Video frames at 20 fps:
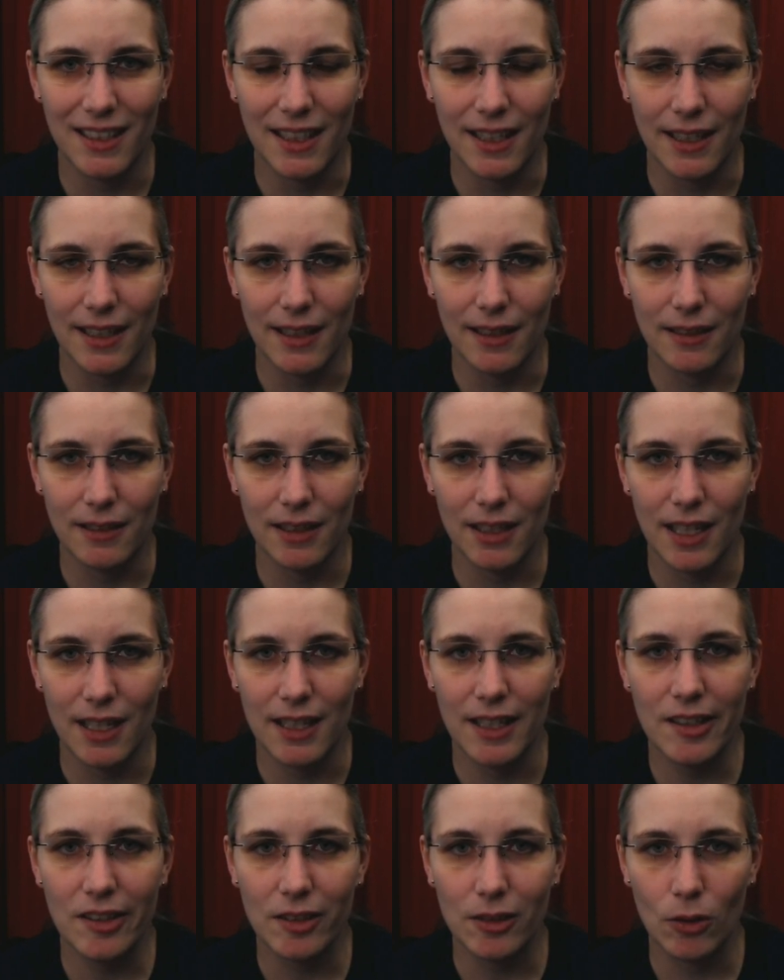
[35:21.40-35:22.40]
yeah
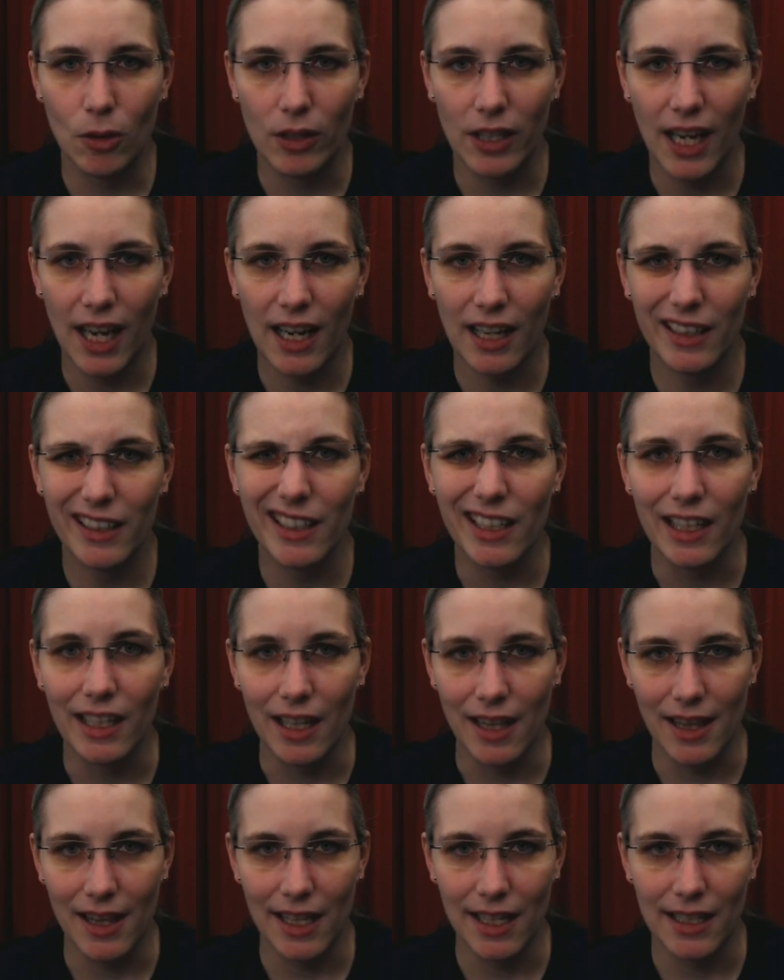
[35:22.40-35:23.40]
at least not
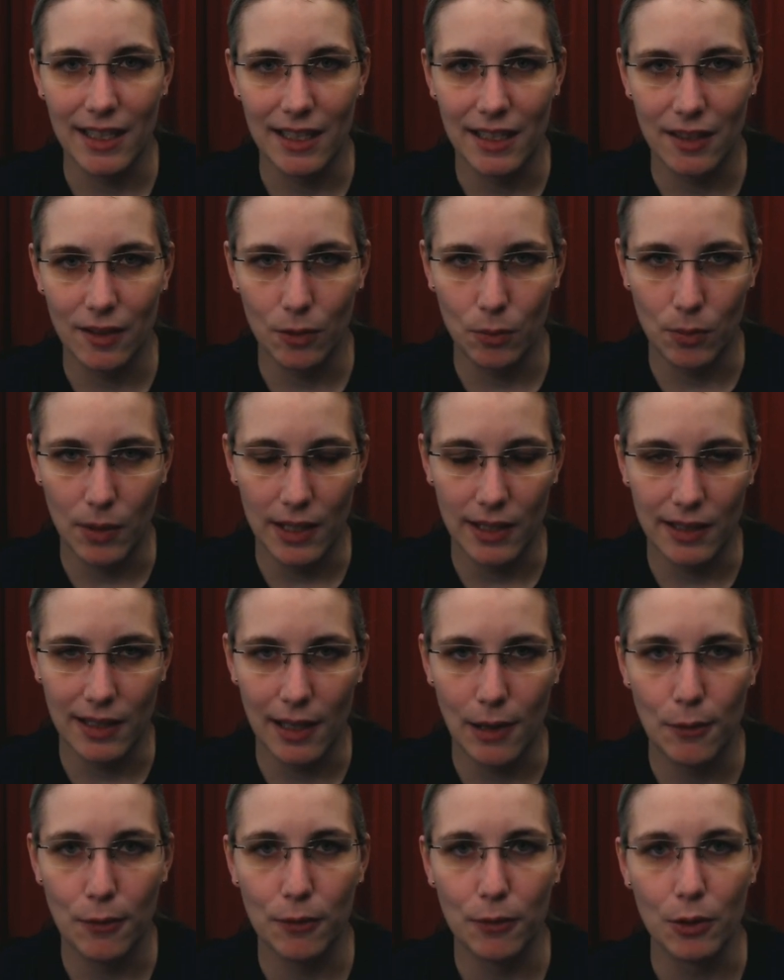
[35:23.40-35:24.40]
harder than it is right
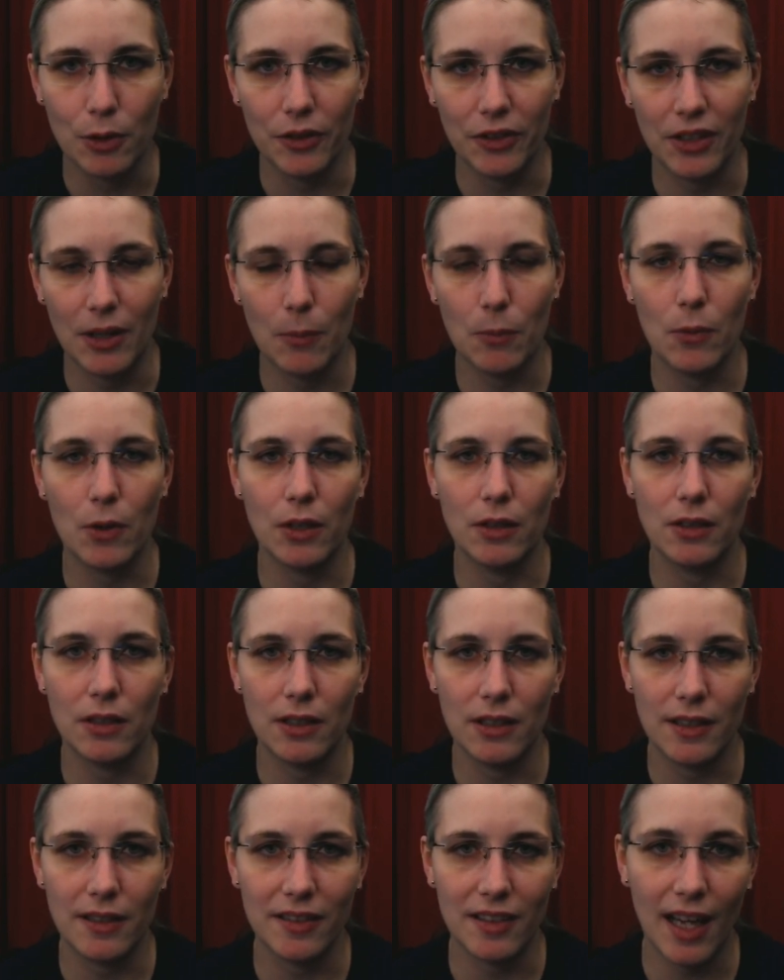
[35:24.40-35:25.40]
now for
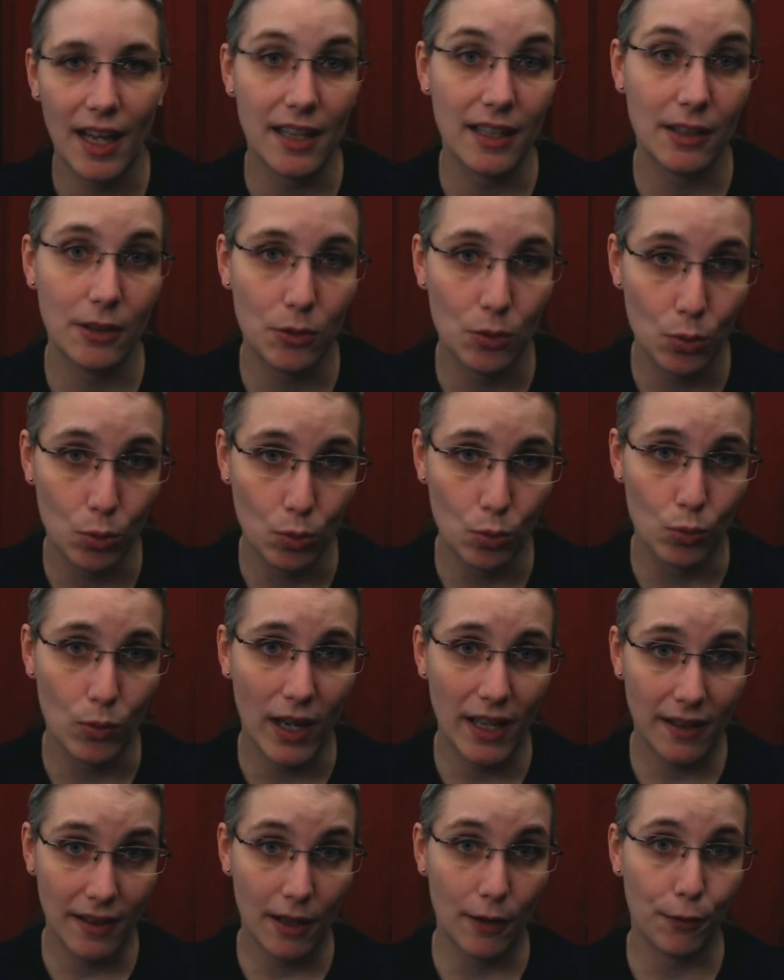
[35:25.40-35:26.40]
someone deciding to
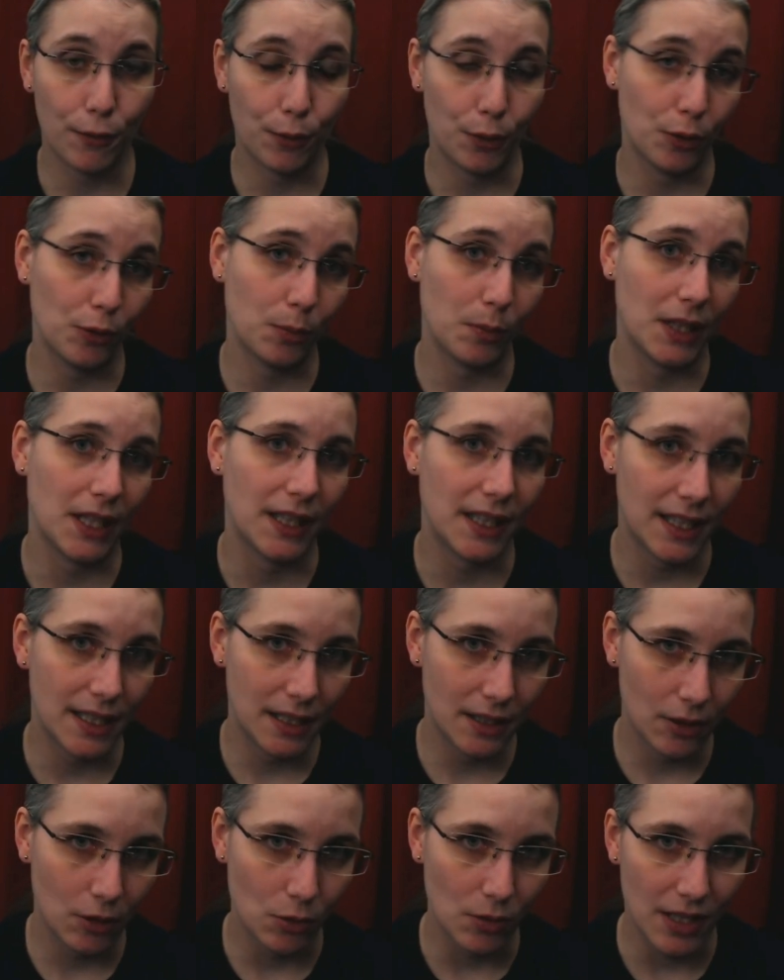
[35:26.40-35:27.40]
write their first
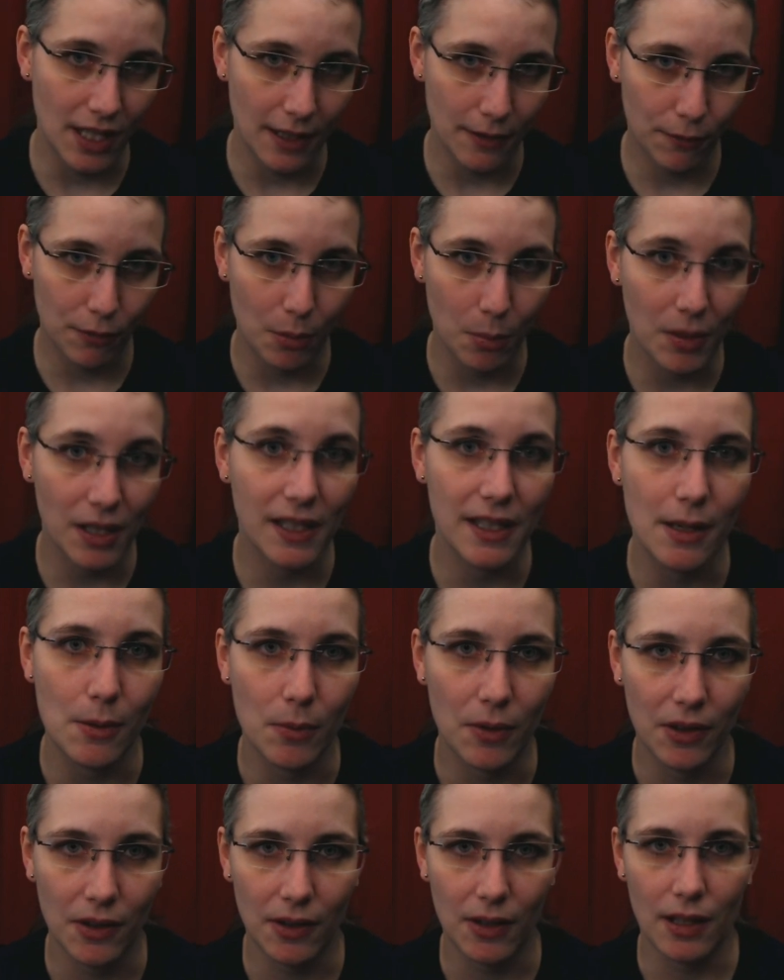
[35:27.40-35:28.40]
plugin to get
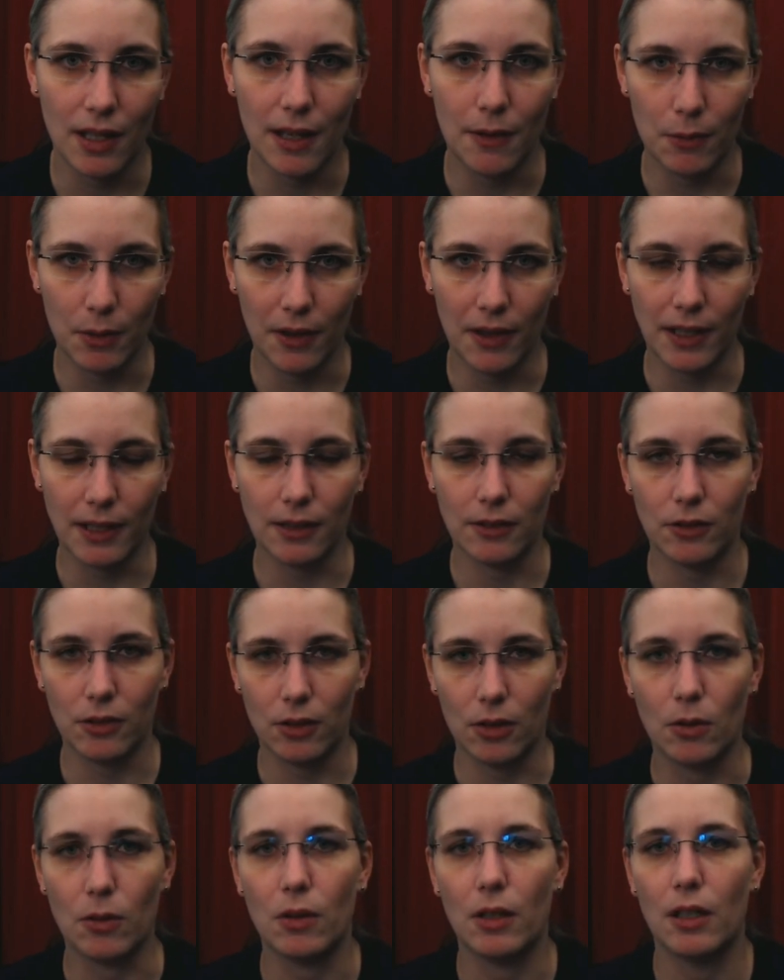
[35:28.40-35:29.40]
familiar with everything
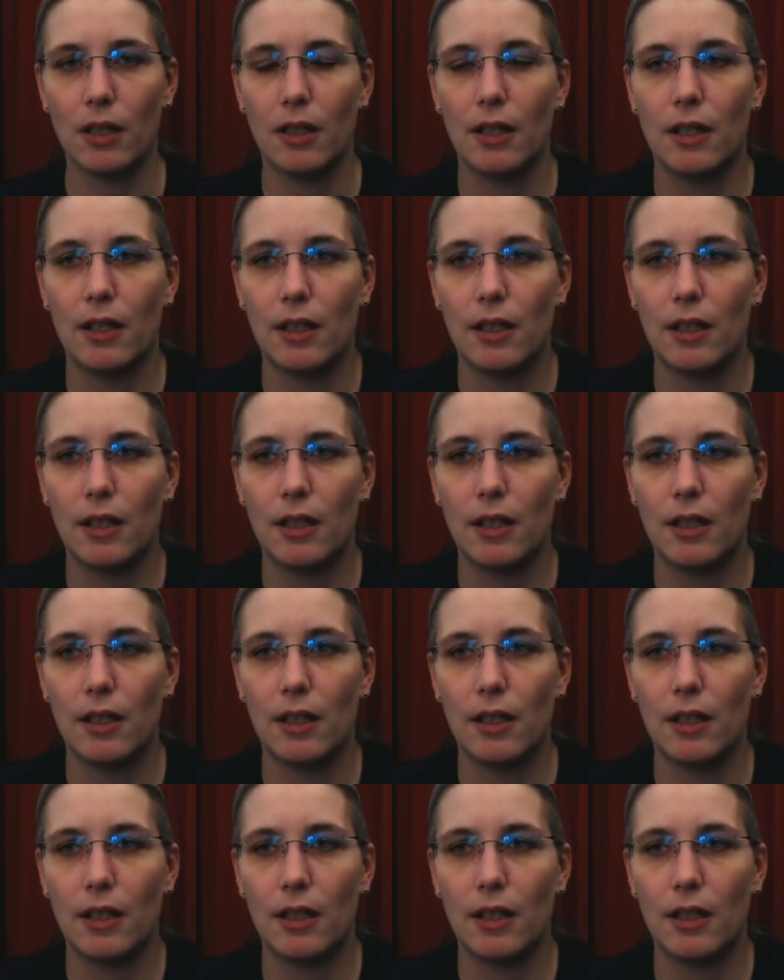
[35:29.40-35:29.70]
so